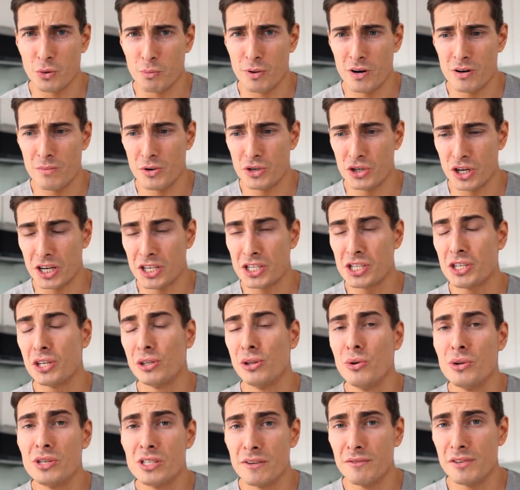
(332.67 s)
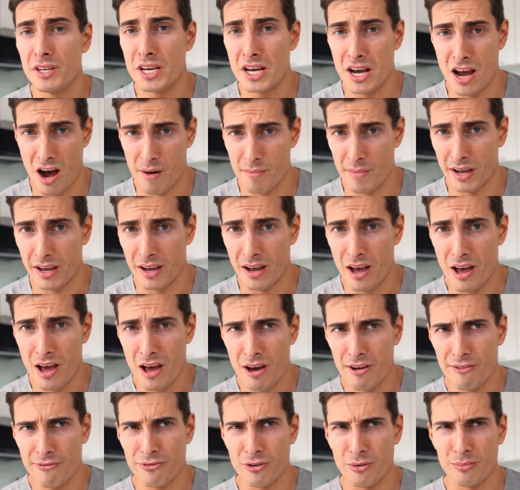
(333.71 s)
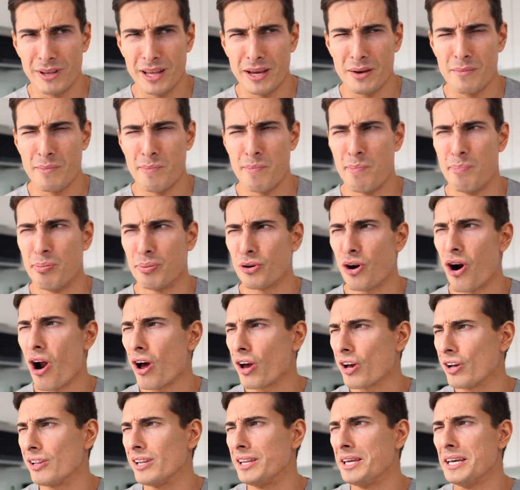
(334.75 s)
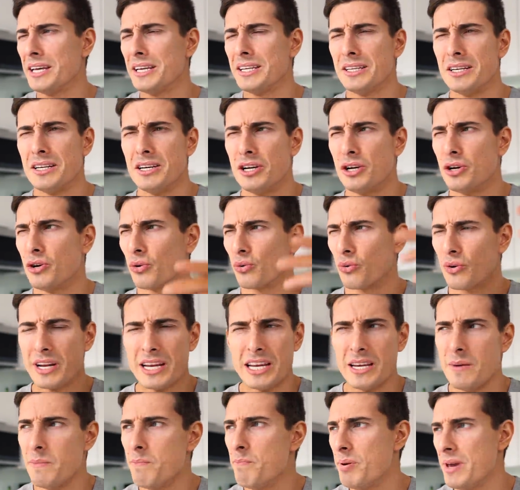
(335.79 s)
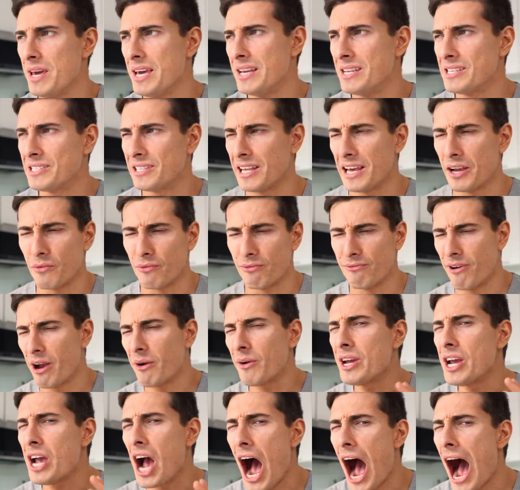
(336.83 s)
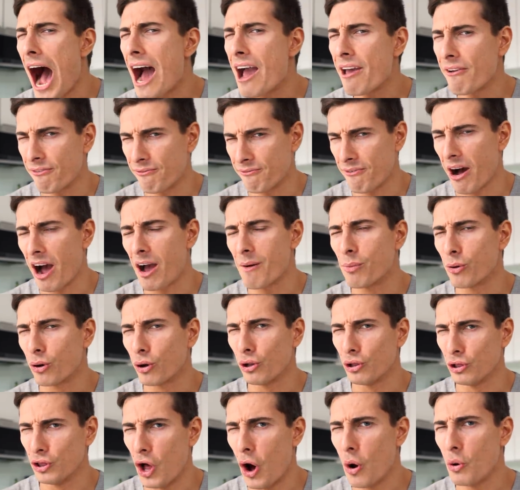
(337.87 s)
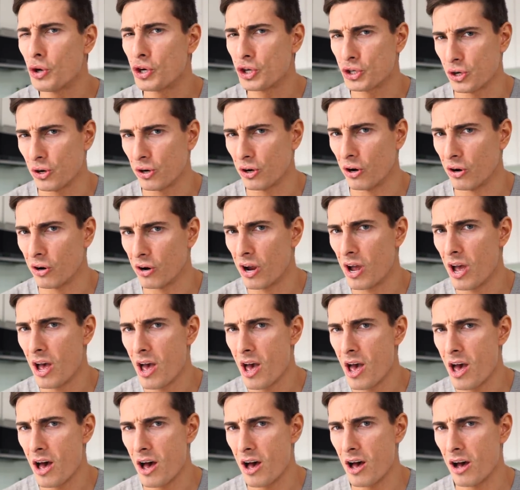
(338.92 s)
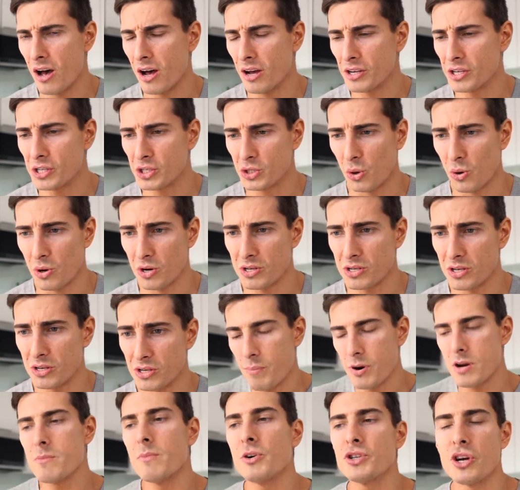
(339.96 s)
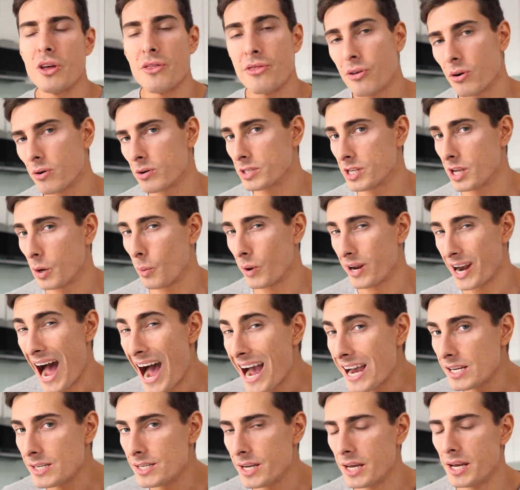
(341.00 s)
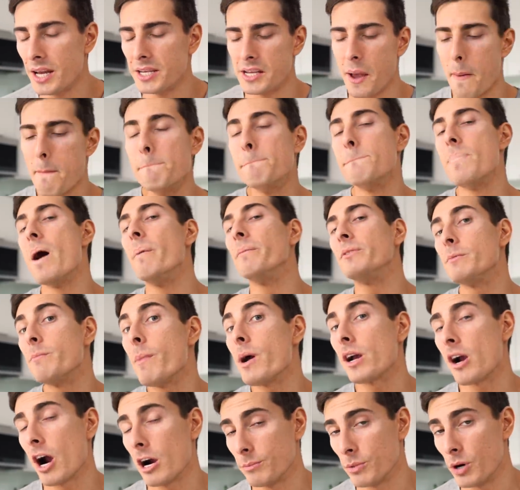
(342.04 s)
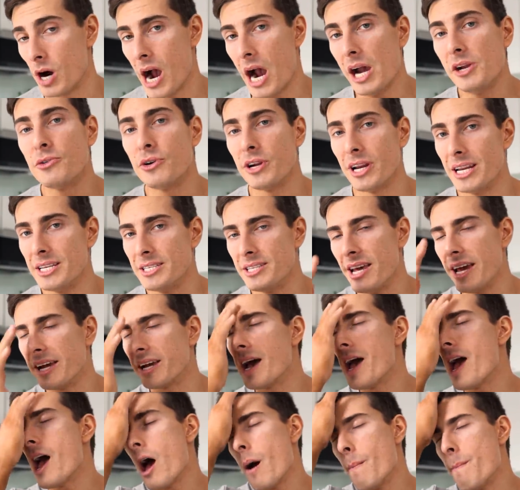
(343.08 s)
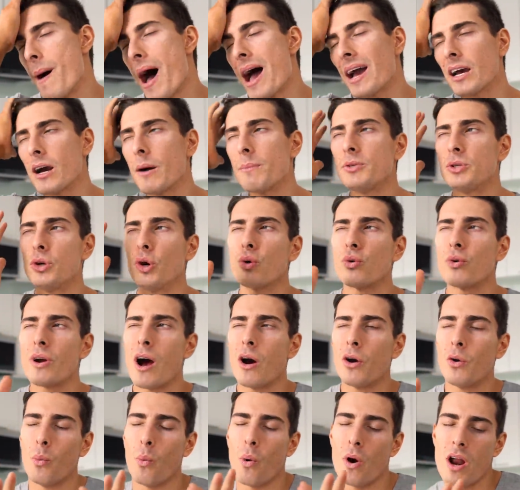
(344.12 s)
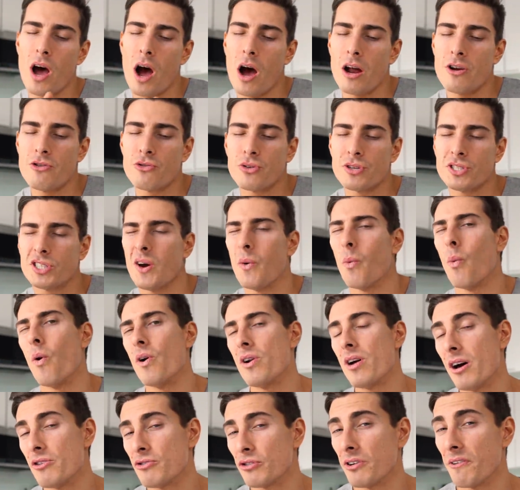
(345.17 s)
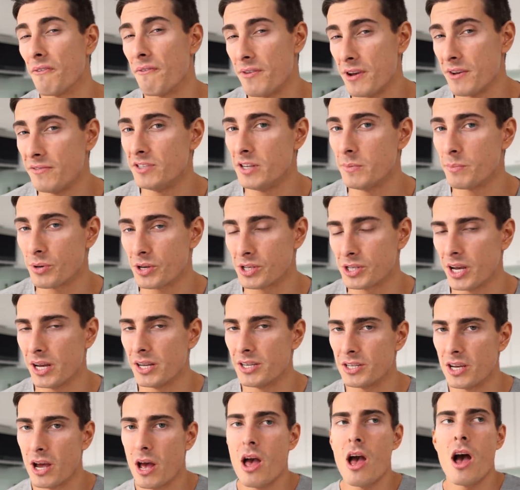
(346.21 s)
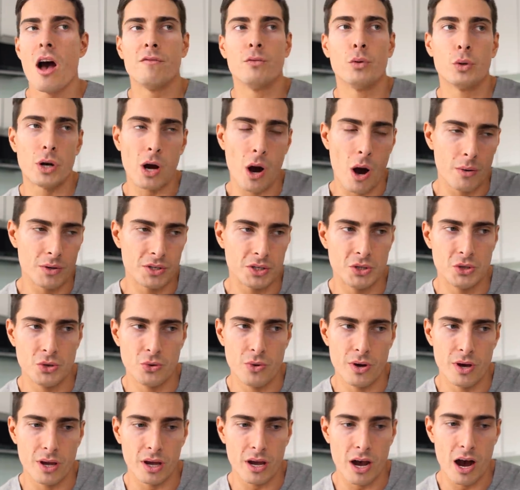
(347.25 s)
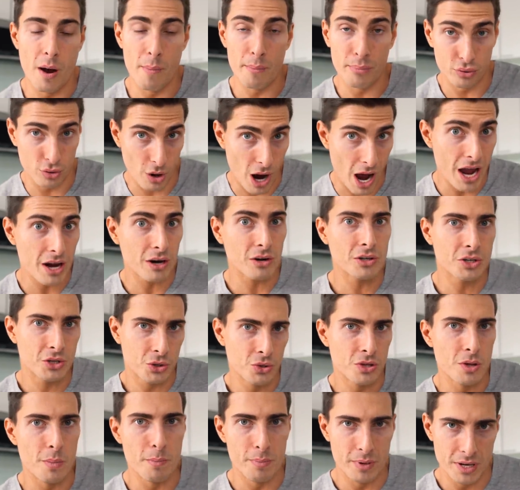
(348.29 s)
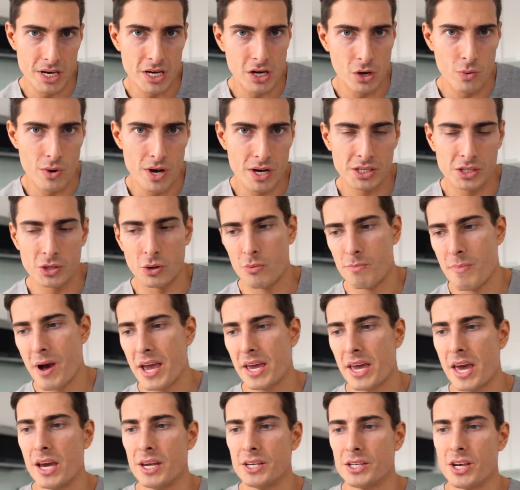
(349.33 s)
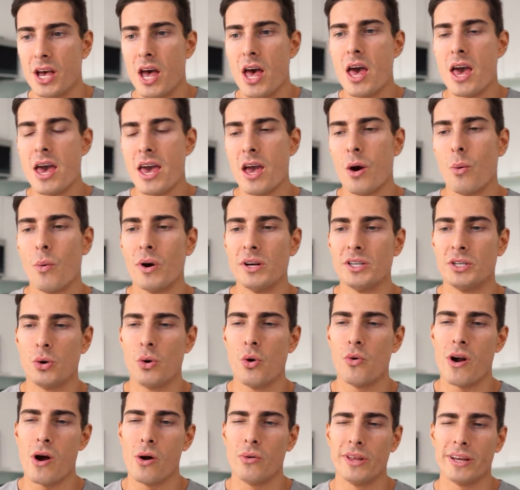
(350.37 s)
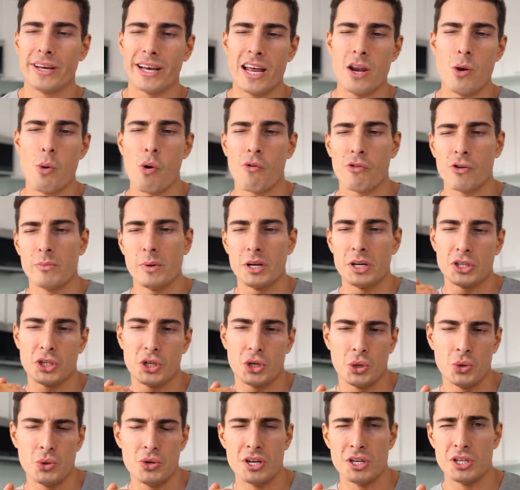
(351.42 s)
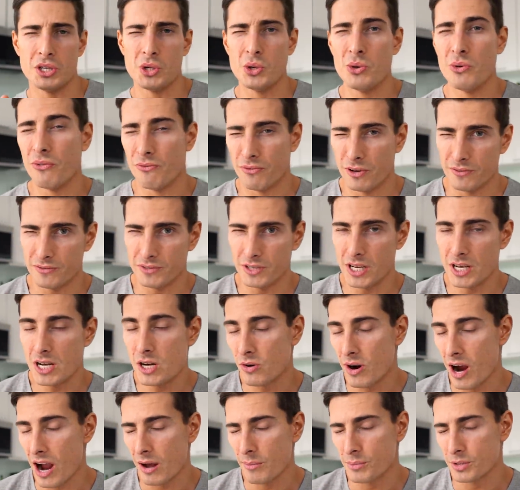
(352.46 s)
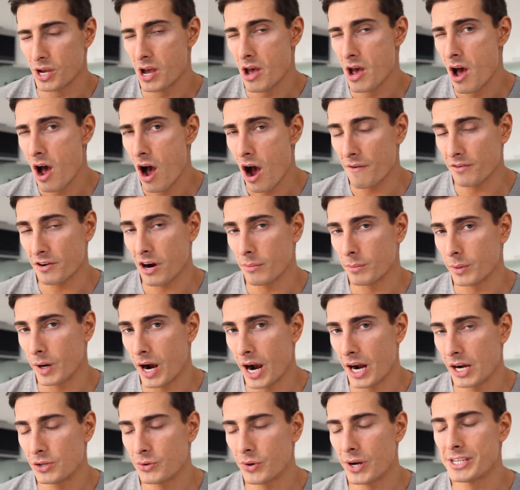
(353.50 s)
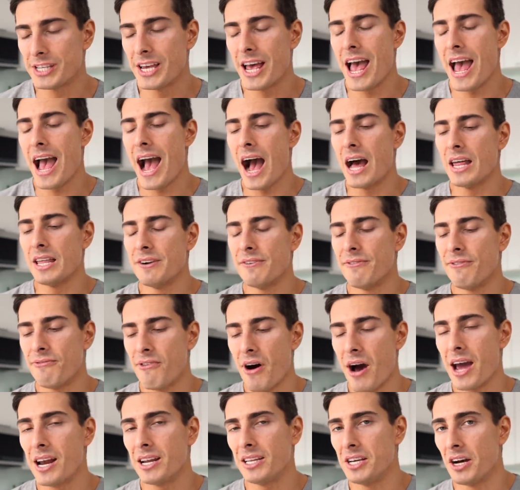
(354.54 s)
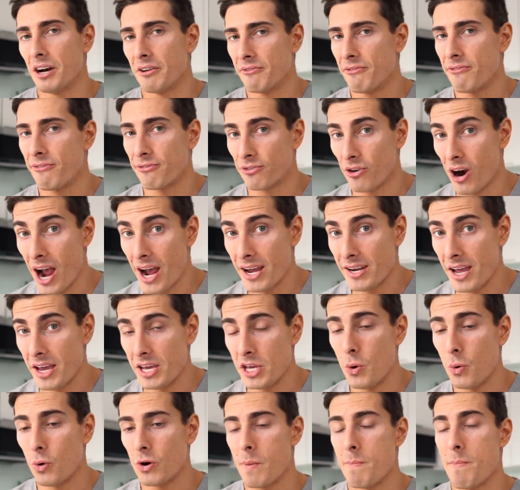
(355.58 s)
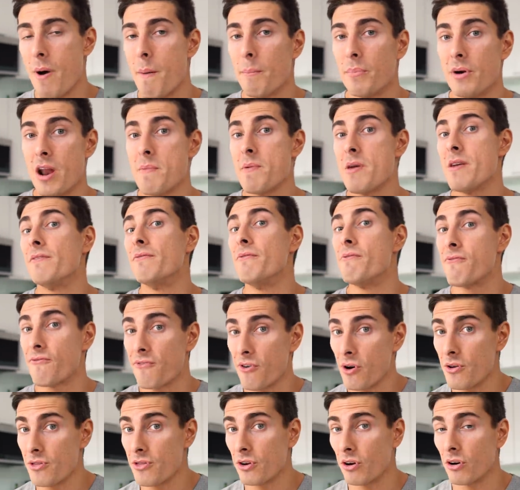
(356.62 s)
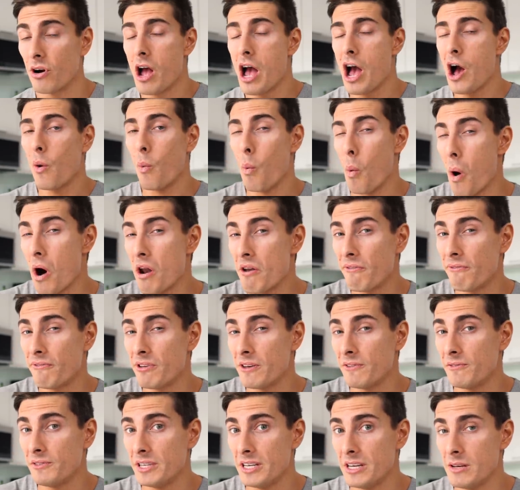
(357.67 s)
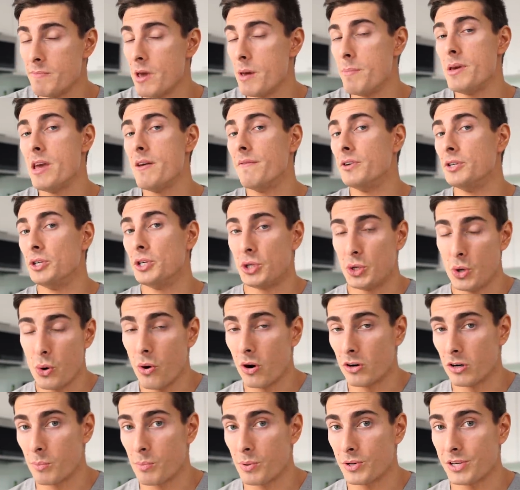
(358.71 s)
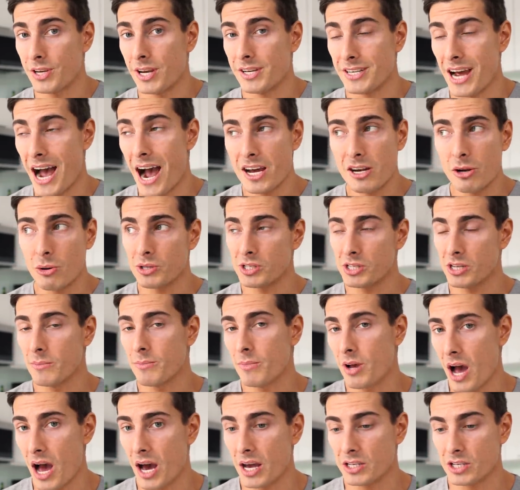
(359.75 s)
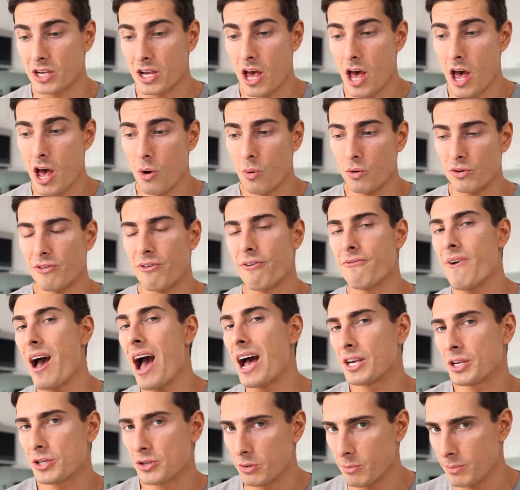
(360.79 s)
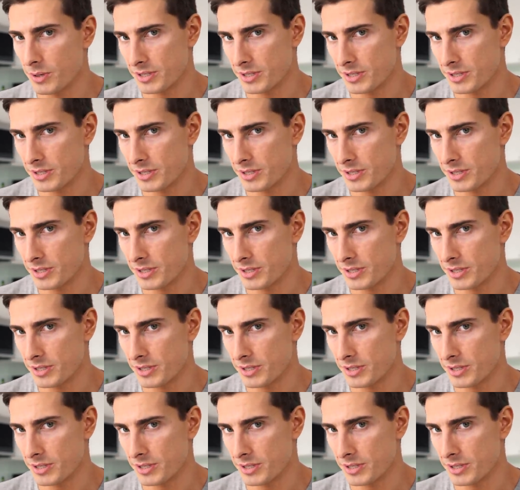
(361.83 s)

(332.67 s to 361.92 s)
were pretty much exclusively coming from like broccoli and green beans, like very high fiber, low sugar sources. Pretty much on Thursday, what I did is I bumped my carbohydrate intake back up to around 100 to 150% of what I was doing prior to the peak week. So in my case, it went to around like anywhere from like 2 to 250 grams of carbohydrates. And then finally on Friday, you want to bump it up even further, 150, maybe even 200%. I know some guys with faster